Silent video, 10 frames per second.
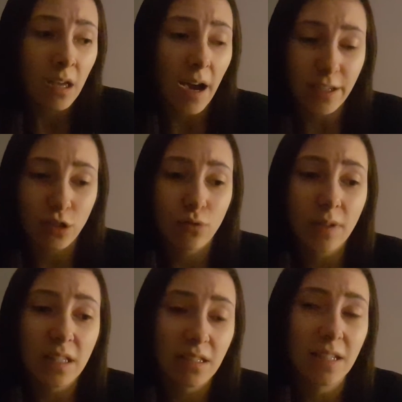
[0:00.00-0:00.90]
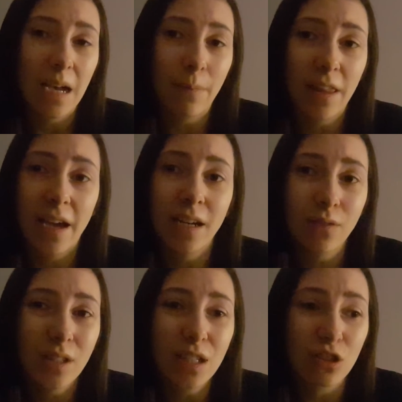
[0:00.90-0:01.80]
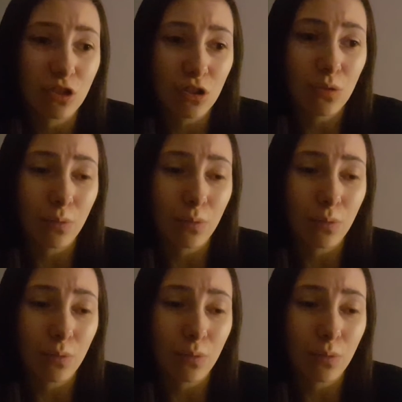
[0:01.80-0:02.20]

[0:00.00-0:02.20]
I do really stand by that, and I really do